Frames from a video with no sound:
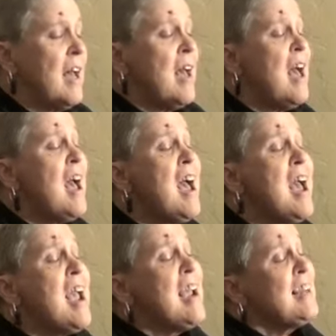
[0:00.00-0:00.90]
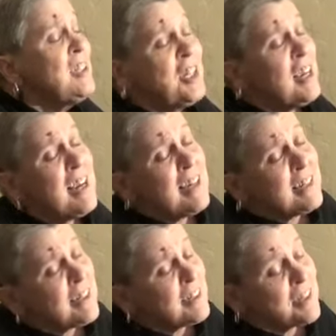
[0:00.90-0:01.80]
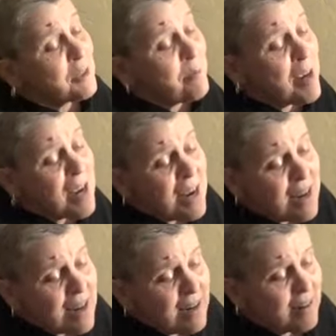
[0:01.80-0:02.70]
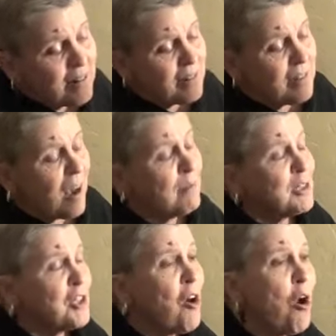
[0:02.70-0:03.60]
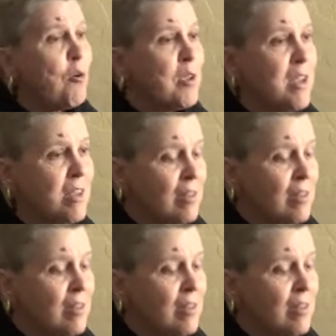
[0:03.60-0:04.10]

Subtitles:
Hey Jesus, it's me. I'm sorry.